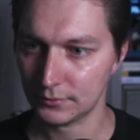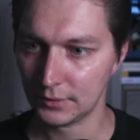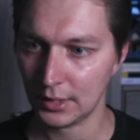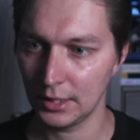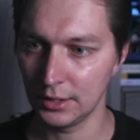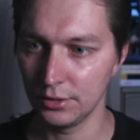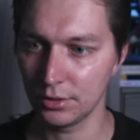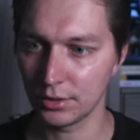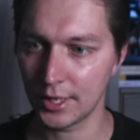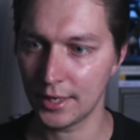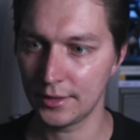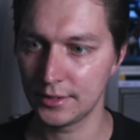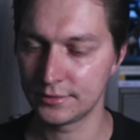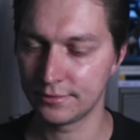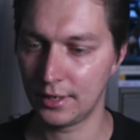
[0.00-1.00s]
and you'll get
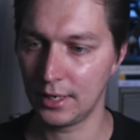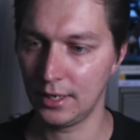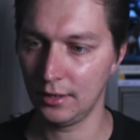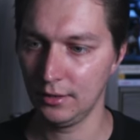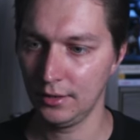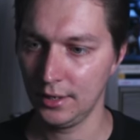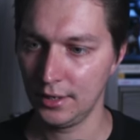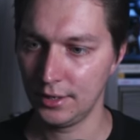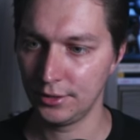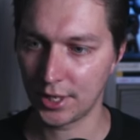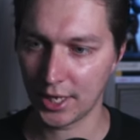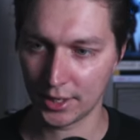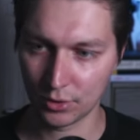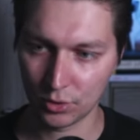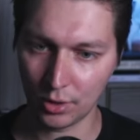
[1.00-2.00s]
this file. You
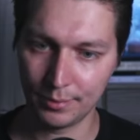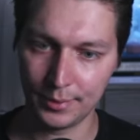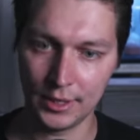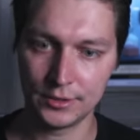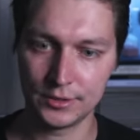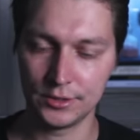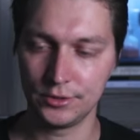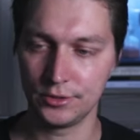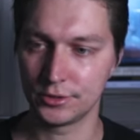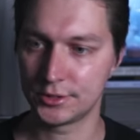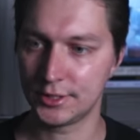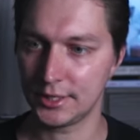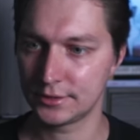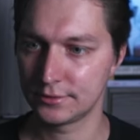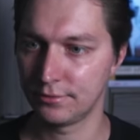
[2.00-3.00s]
can copy it into your
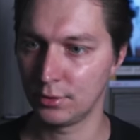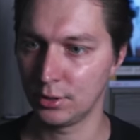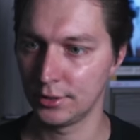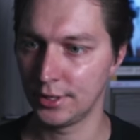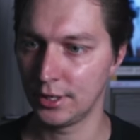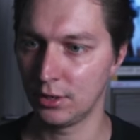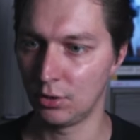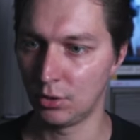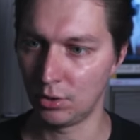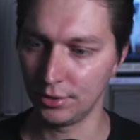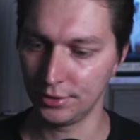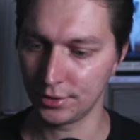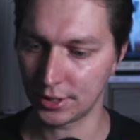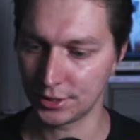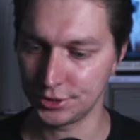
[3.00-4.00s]
test folder, or
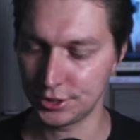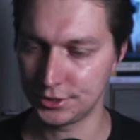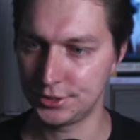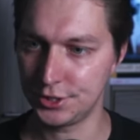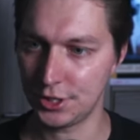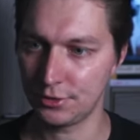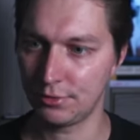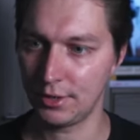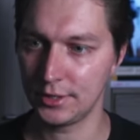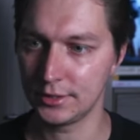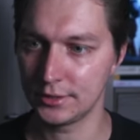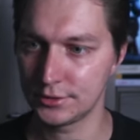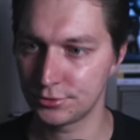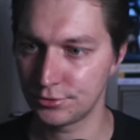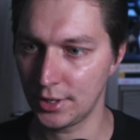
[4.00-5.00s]
you can just generate
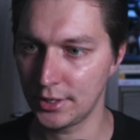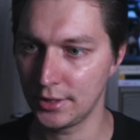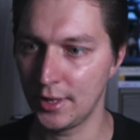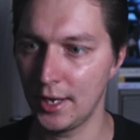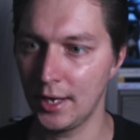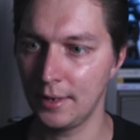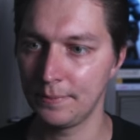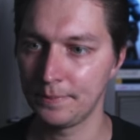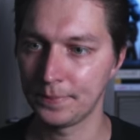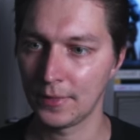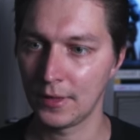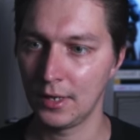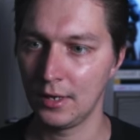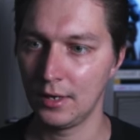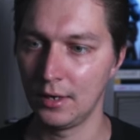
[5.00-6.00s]
it straight there.
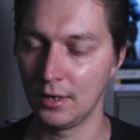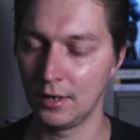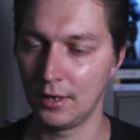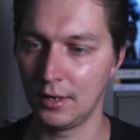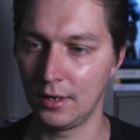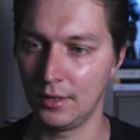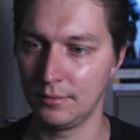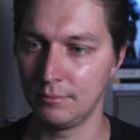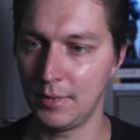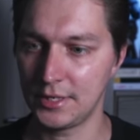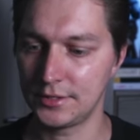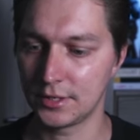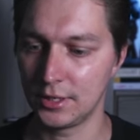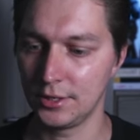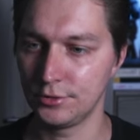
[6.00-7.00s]

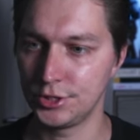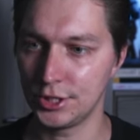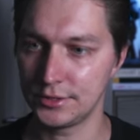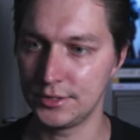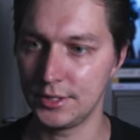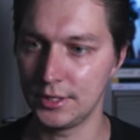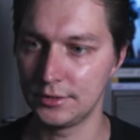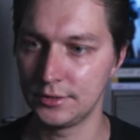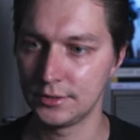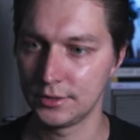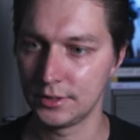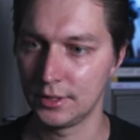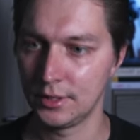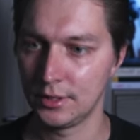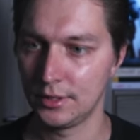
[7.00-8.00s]
Basically, you just need
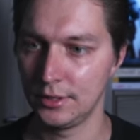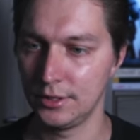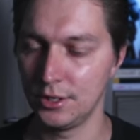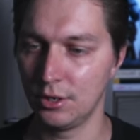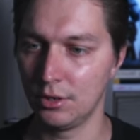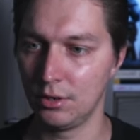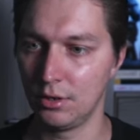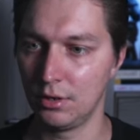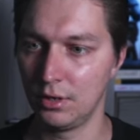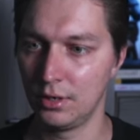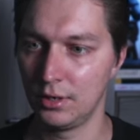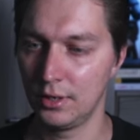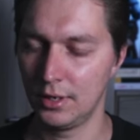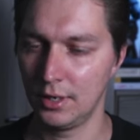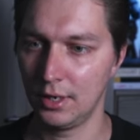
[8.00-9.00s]
your
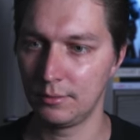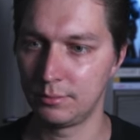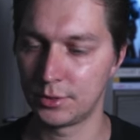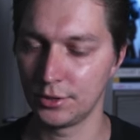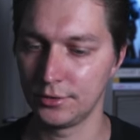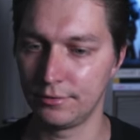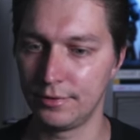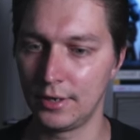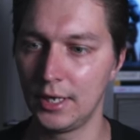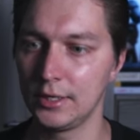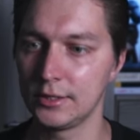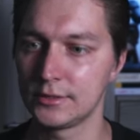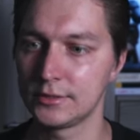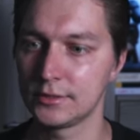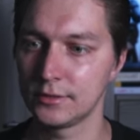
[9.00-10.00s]
proto
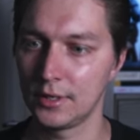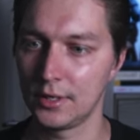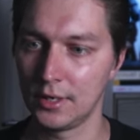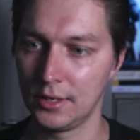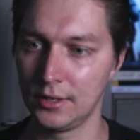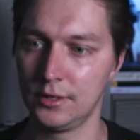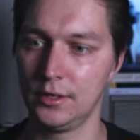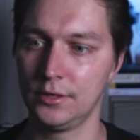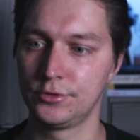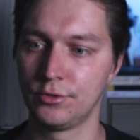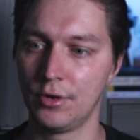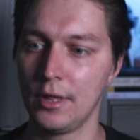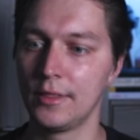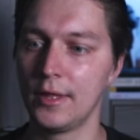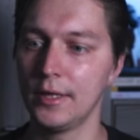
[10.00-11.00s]
files to
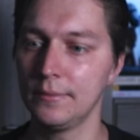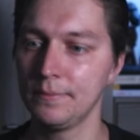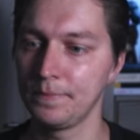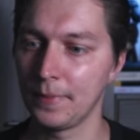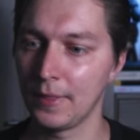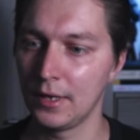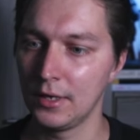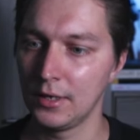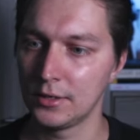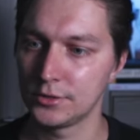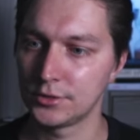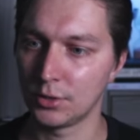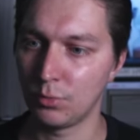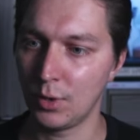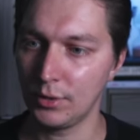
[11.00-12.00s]
run that.
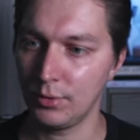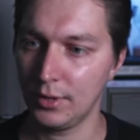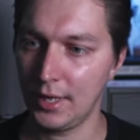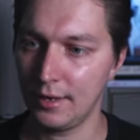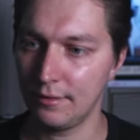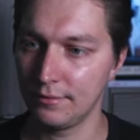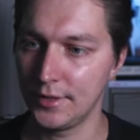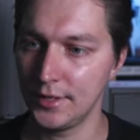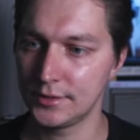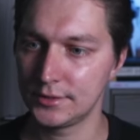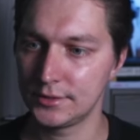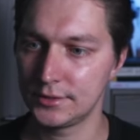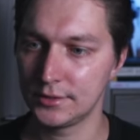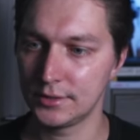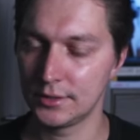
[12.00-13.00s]
So when we have
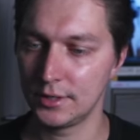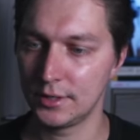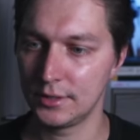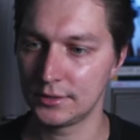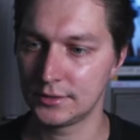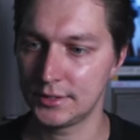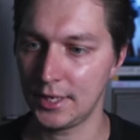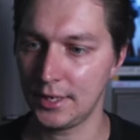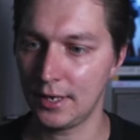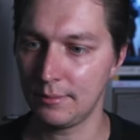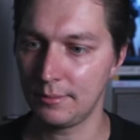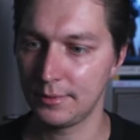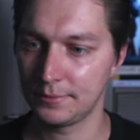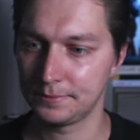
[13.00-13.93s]
this set up,